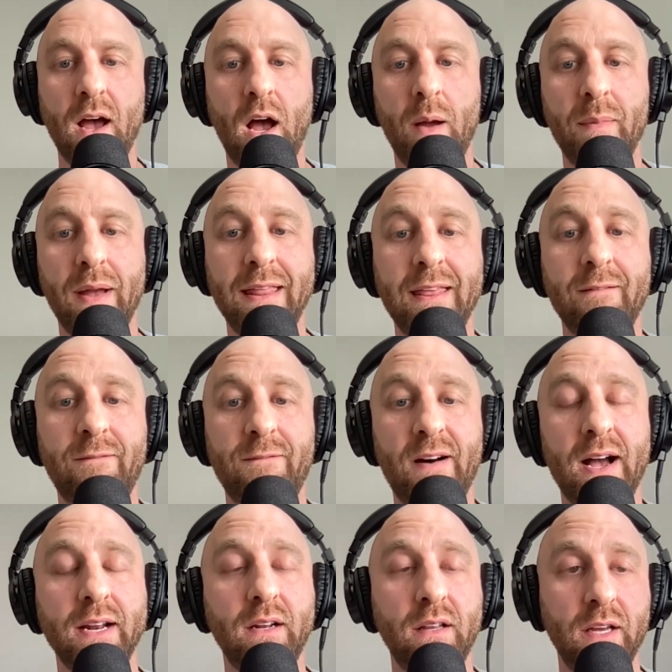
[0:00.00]
And then
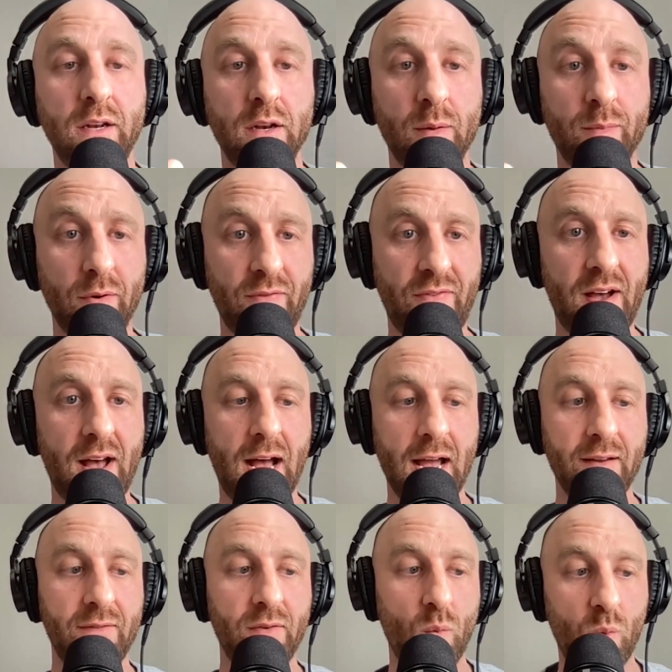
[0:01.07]
finally, number
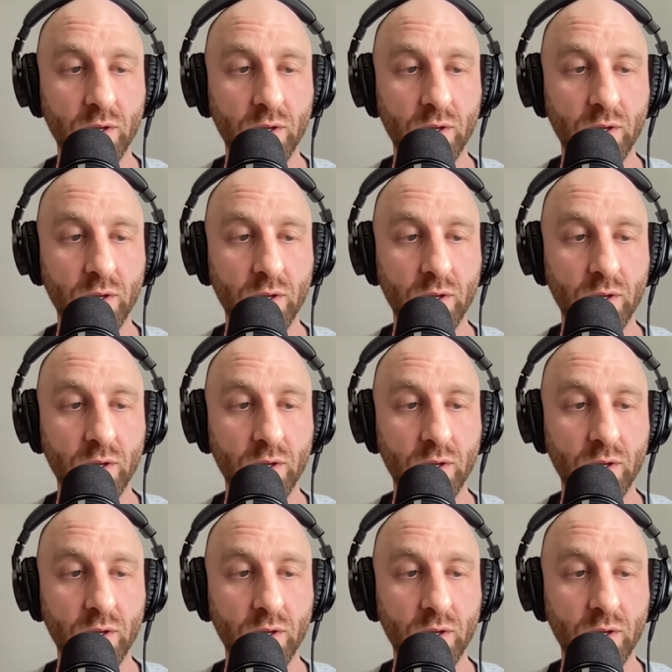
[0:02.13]
5,